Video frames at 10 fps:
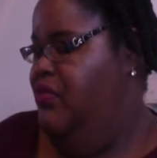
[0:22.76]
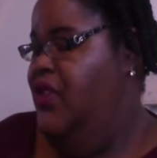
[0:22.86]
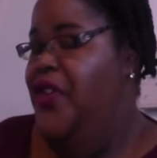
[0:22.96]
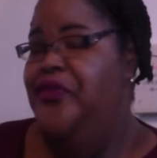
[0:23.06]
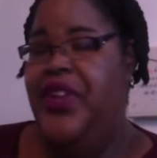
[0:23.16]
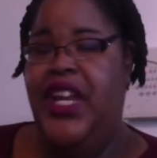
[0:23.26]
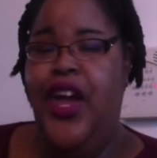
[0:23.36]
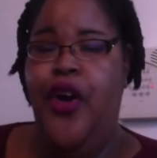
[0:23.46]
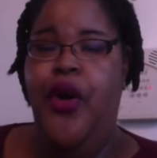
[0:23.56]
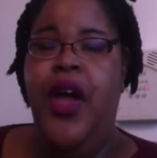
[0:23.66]

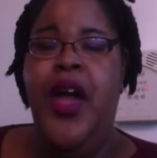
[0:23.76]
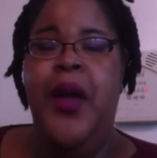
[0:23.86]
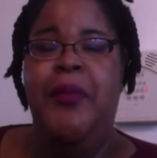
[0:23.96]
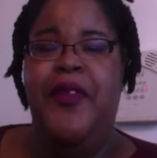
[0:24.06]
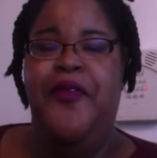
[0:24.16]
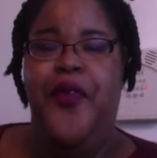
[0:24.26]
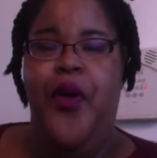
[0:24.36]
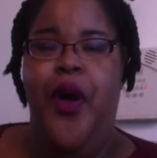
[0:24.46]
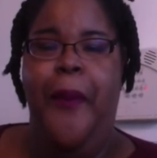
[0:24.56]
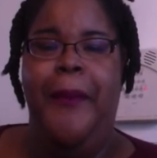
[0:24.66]
video
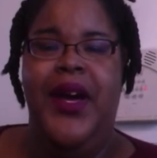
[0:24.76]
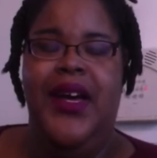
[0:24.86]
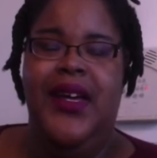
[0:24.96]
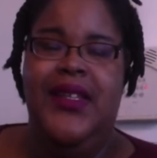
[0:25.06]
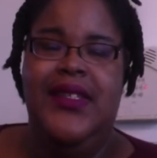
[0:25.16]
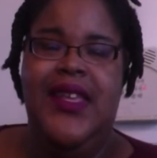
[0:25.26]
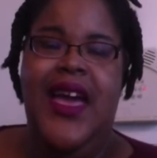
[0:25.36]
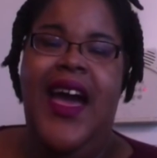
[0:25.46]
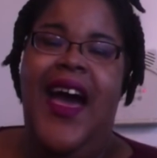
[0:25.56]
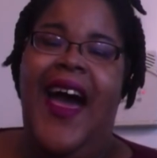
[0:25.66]
before, but
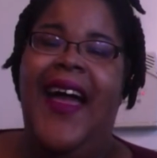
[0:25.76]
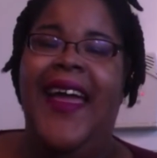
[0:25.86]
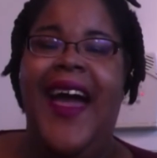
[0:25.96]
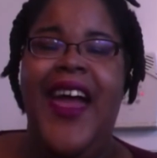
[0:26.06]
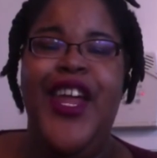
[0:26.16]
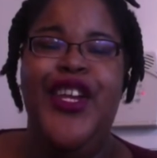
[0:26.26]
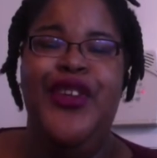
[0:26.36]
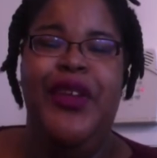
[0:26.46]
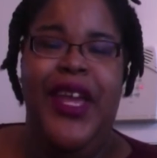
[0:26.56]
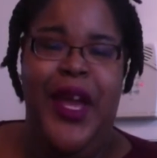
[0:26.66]
I got a new
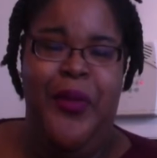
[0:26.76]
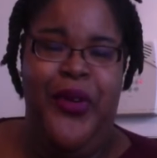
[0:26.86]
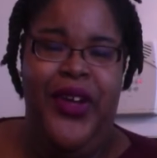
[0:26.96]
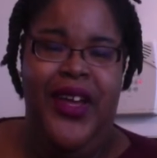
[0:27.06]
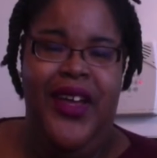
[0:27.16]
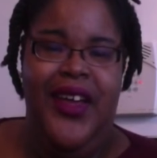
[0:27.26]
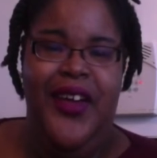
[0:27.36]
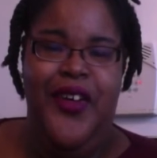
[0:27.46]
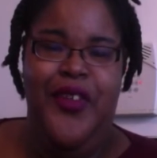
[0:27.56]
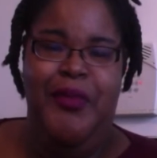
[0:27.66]
camera.
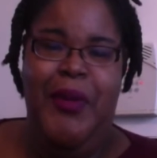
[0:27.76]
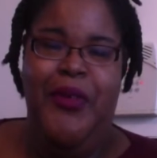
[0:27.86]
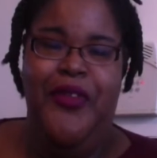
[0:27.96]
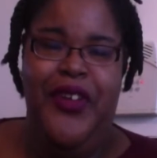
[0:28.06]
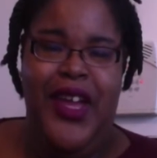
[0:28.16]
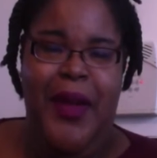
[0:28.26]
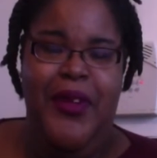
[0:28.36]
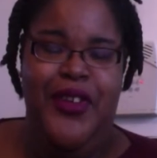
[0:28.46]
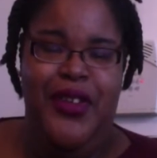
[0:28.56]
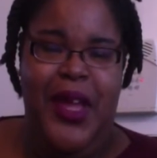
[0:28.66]
My boyfriend got me a
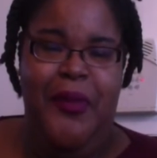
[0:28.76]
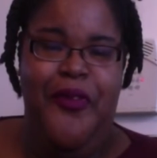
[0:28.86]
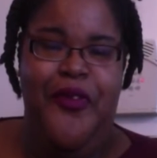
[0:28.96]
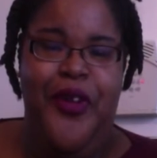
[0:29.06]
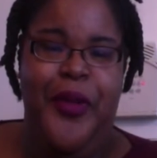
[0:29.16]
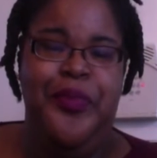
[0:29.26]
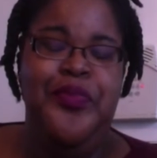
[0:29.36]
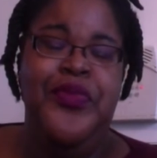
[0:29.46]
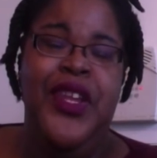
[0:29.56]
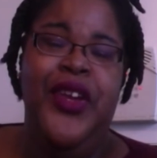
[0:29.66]
new camera for
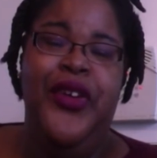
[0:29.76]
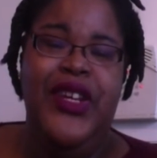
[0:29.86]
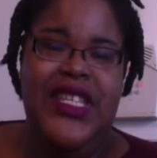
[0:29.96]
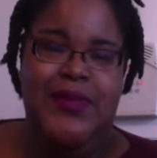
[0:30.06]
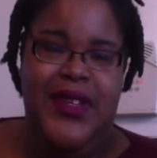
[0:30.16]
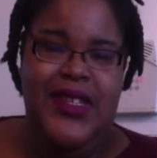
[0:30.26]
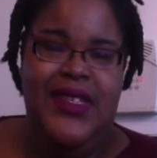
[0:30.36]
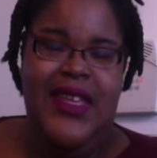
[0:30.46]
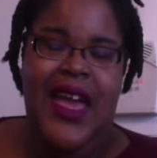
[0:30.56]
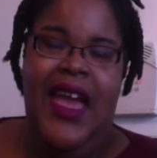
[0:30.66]
Christmas,
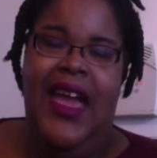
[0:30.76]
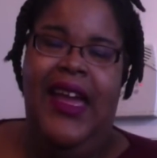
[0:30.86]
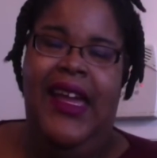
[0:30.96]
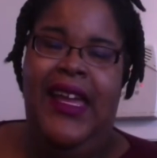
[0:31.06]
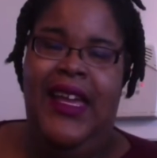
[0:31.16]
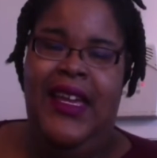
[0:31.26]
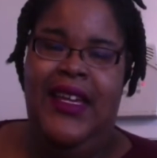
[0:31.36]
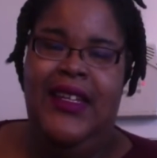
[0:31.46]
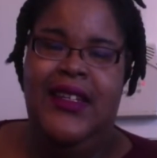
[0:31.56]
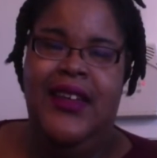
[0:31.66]

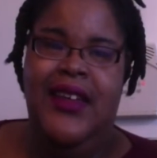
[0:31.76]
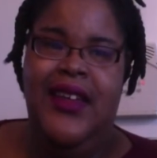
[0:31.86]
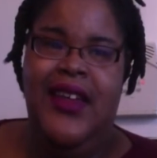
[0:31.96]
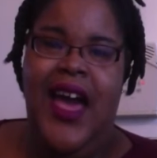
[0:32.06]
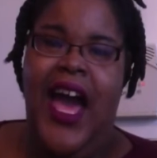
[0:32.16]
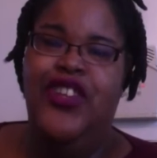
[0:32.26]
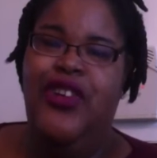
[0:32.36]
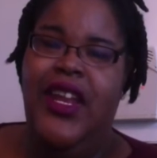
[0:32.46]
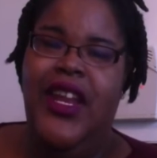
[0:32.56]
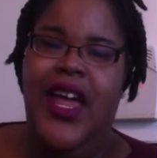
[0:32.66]
and I
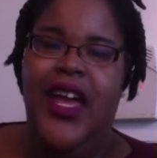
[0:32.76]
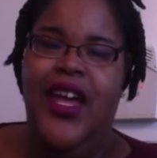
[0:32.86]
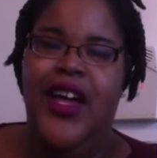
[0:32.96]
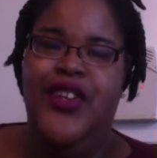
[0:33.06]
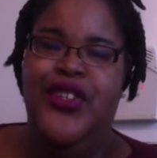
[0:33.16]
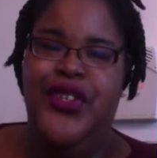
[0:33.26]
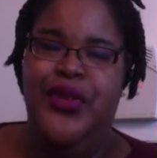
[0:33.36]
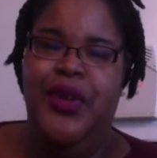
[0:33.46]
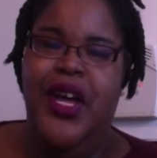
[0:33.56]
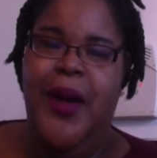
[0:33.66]
try to do
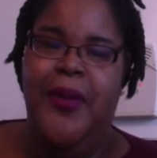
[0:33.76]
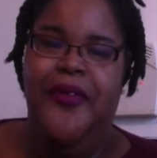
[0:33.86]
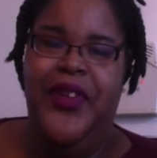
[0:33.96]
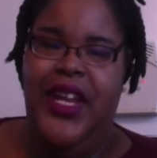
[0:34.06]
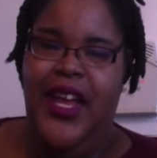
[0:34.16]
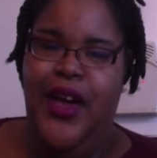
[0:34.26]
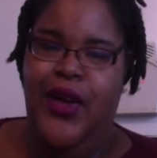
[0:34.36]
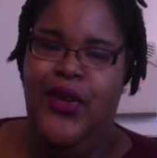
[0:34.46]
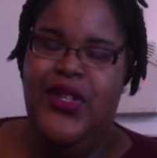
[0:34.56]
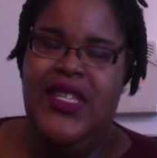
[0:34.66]
a couple
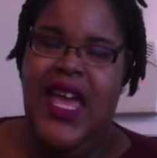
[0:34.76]
videos,